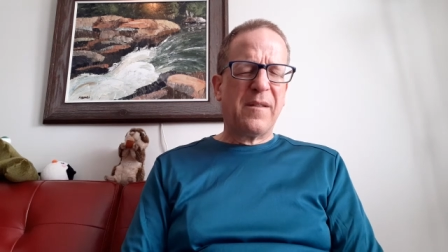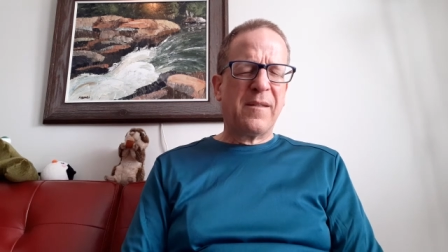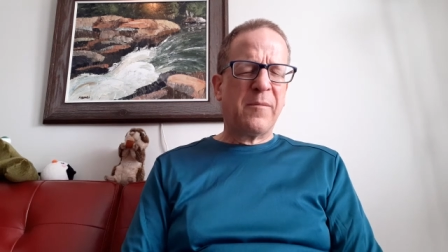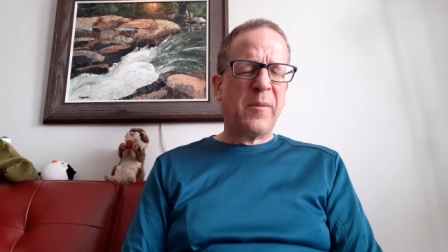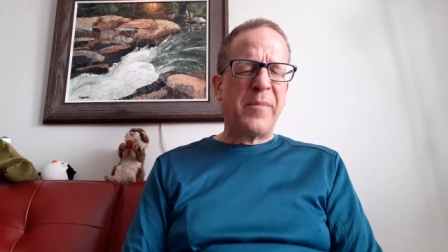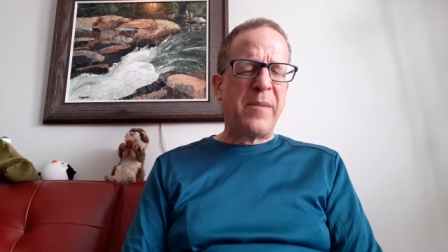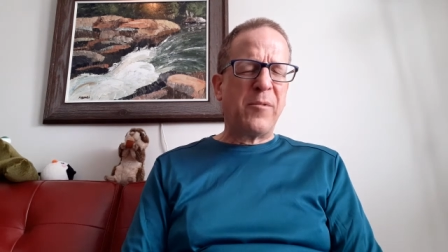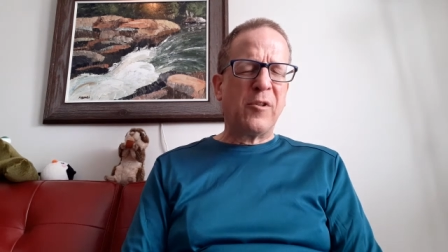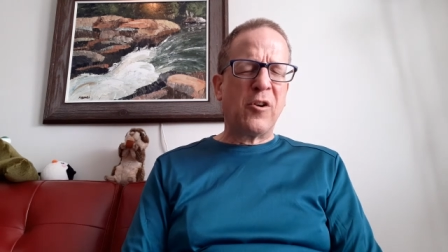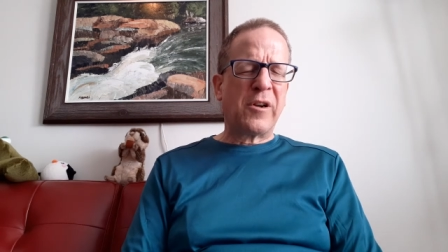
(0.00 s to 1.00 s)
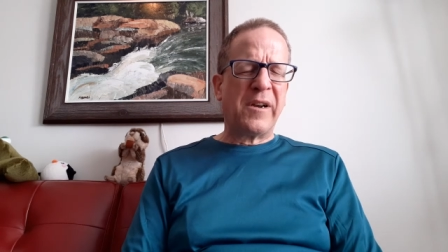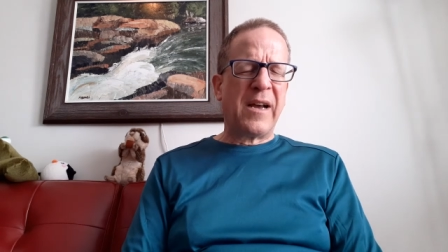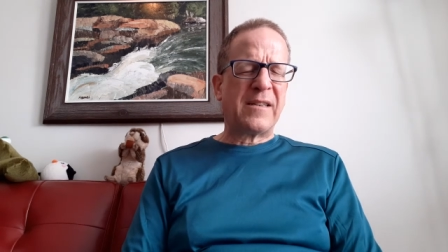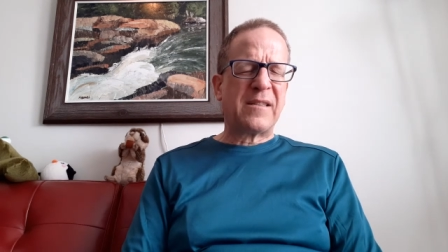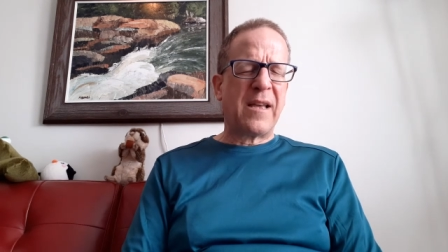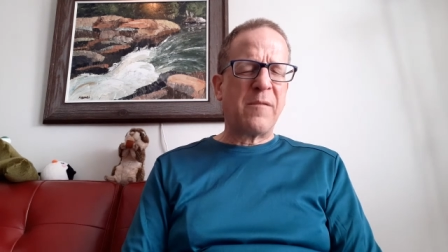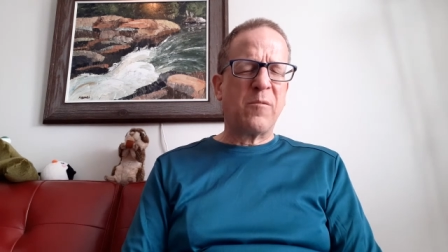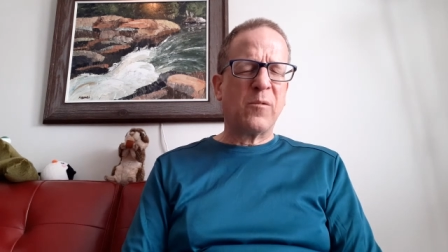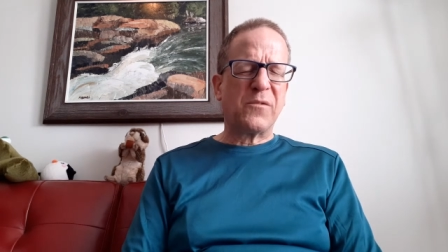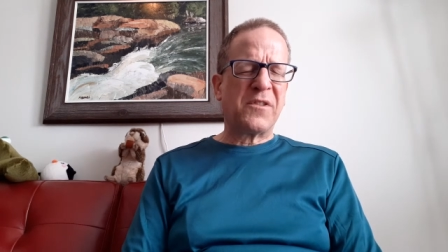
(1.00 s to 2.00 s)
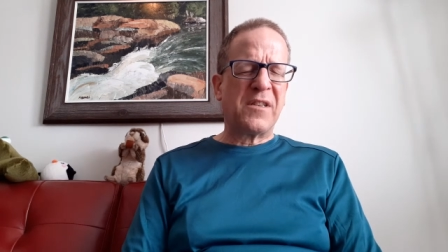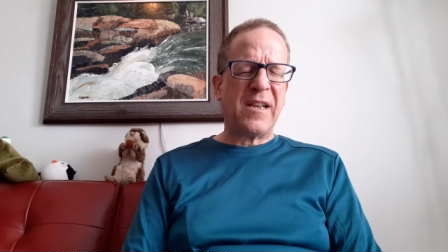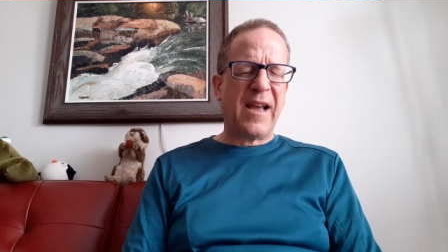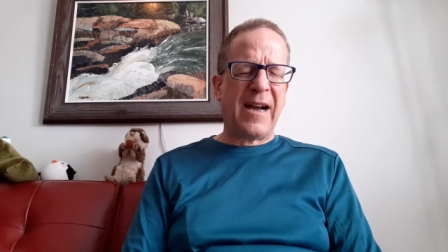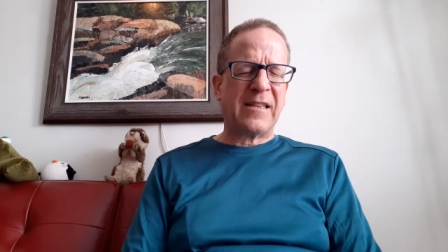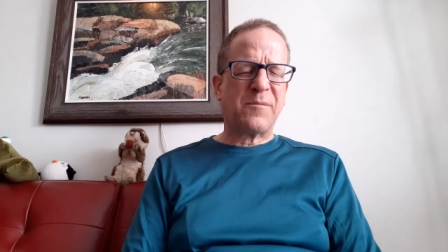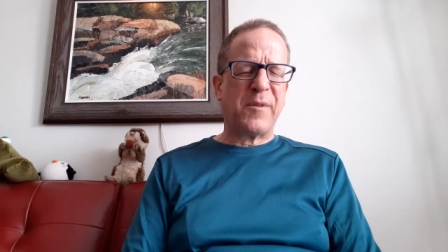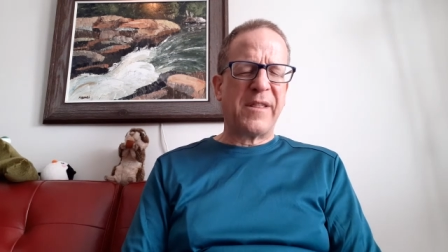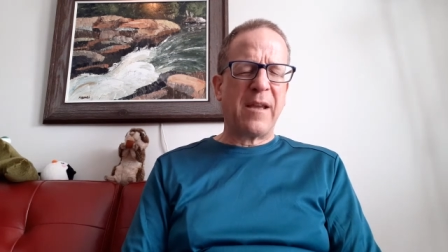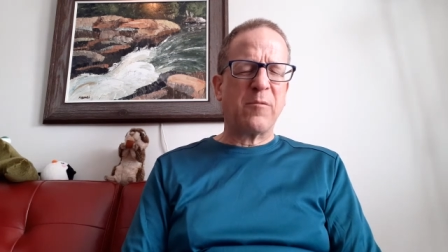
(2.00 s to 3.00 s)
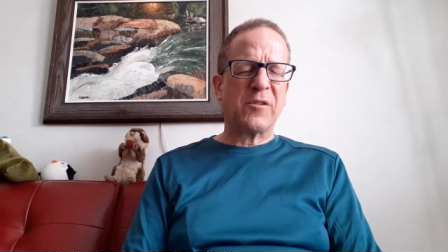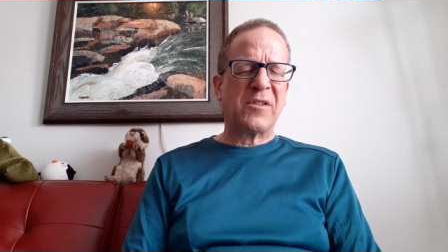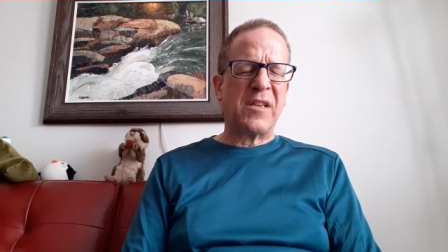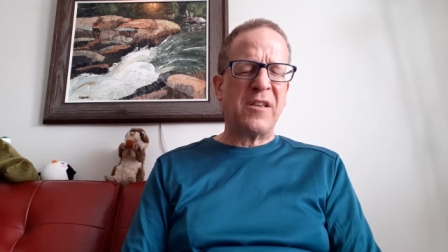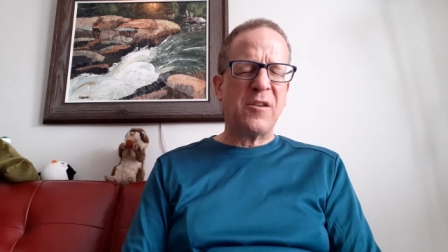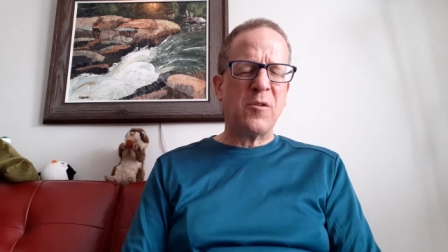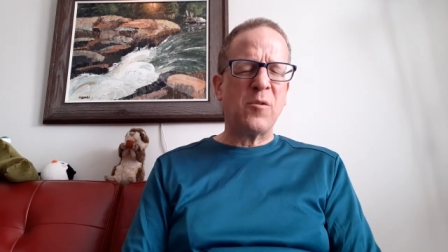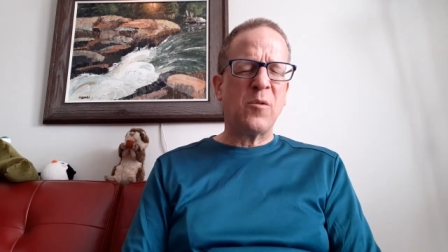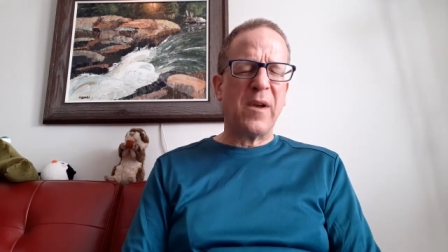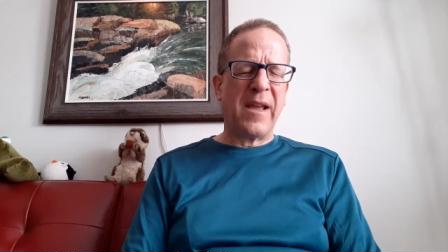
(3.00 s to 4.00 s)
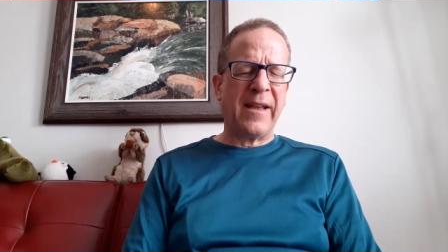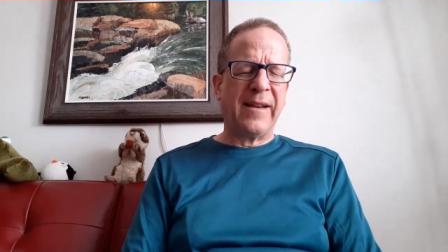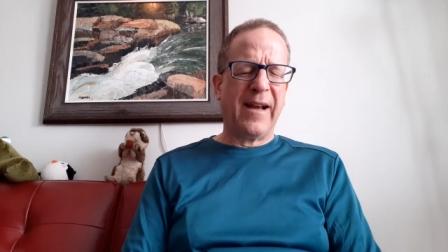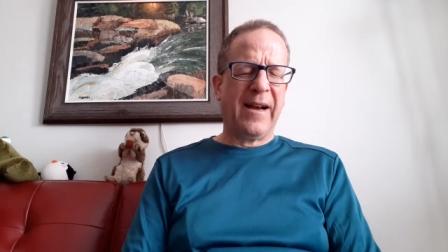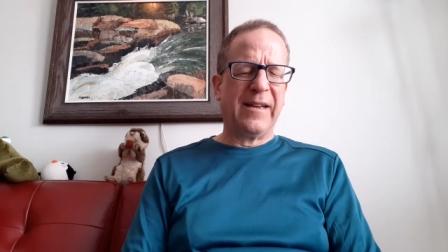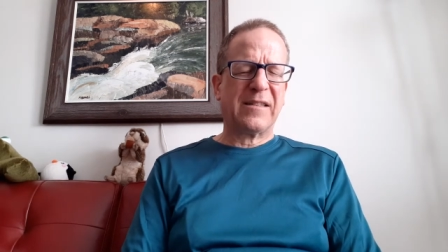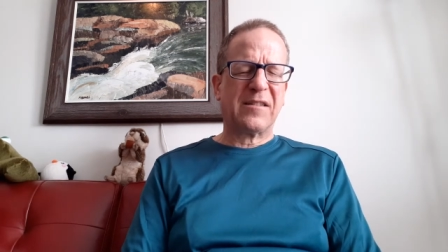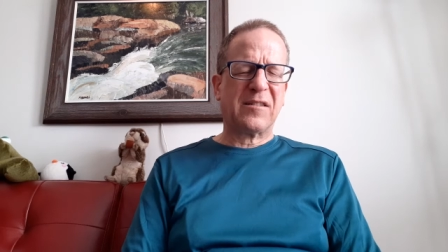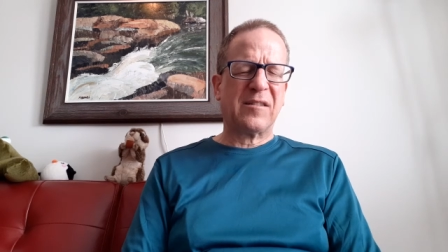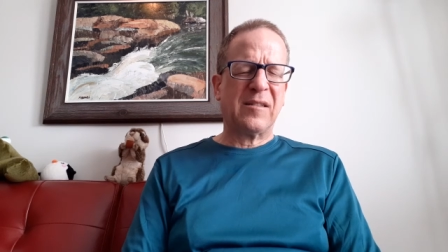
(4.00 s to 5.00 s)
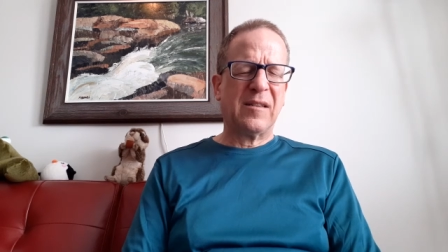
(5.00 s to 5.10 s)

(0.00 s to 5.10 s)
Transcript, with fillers: That when people look at us, they won't see us, but they will see you in us.